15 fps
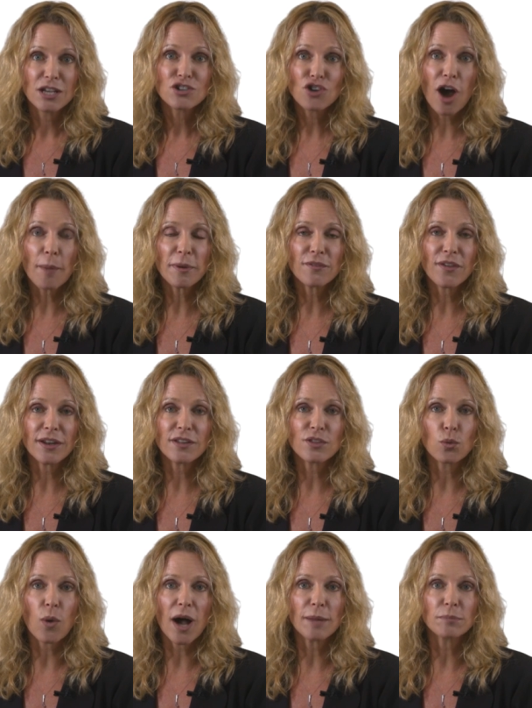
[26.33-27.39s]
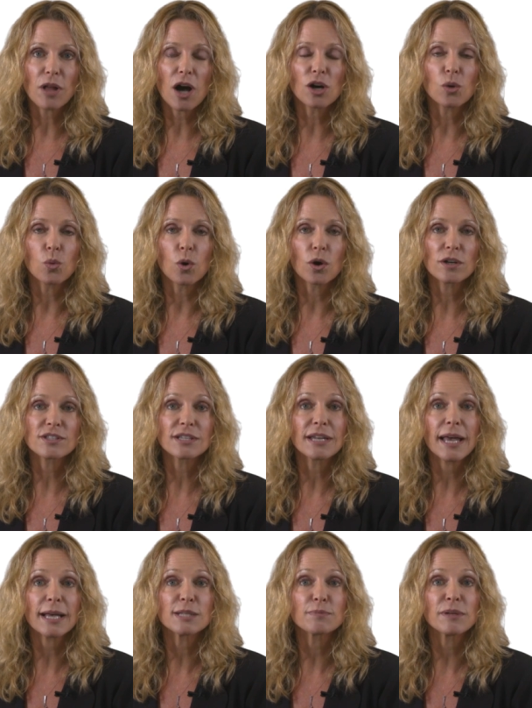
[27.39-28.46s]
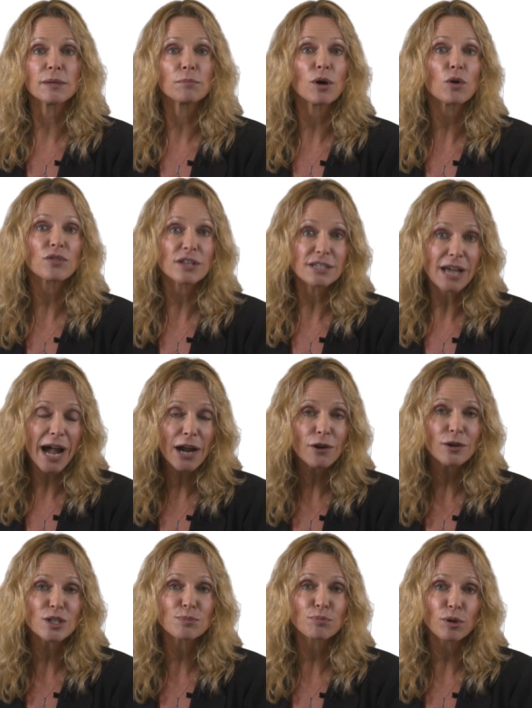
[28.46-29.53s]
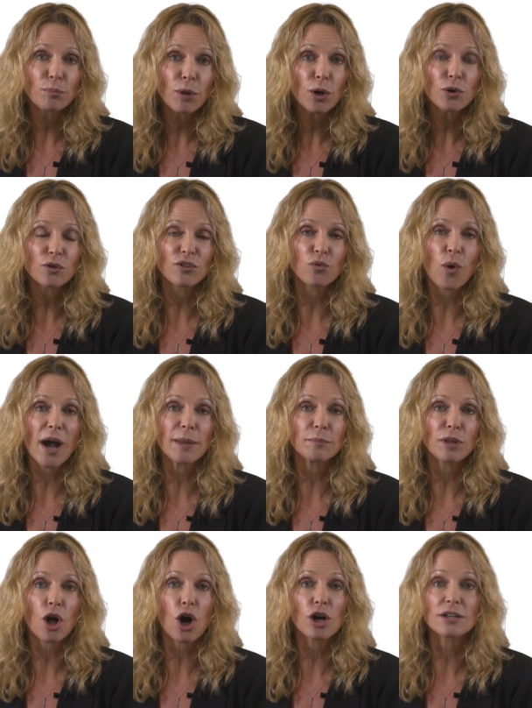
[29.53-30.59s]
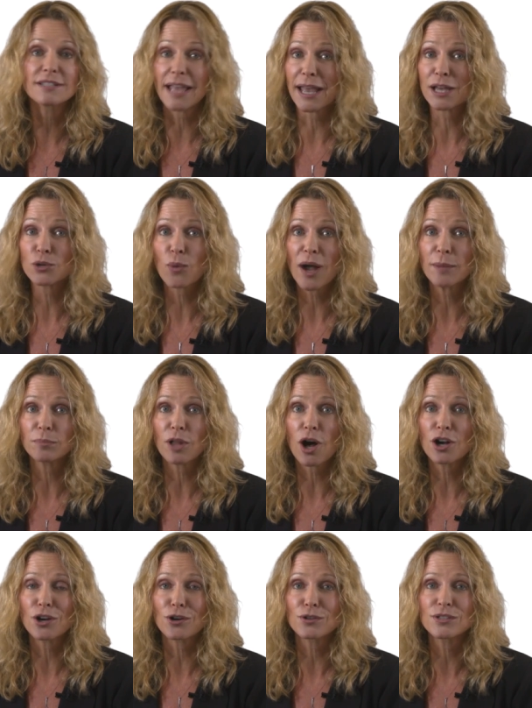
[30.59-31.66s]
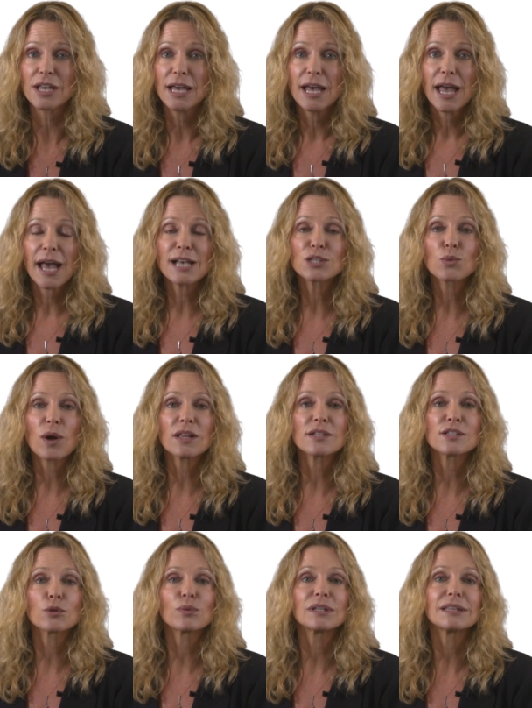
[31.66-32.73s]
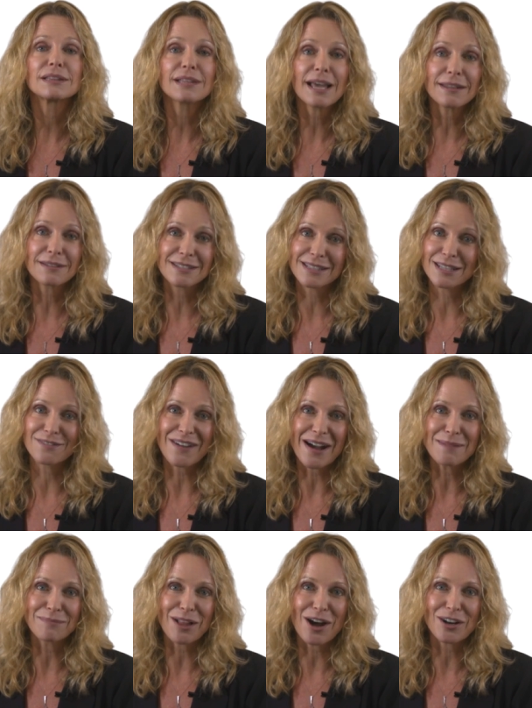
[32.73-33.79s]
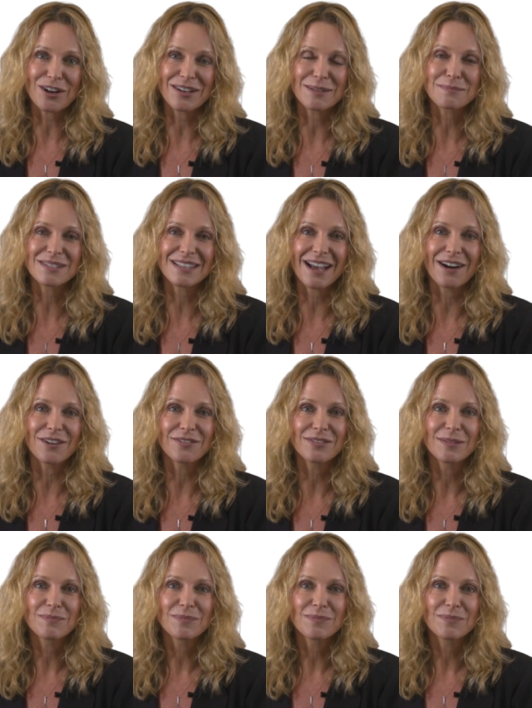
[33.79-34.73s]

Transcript: Tom invented the Wine Blog Awards and has been both a tireless promoter of wine blogs and wine bloggers, as well as a relentlessly fine blogger himself.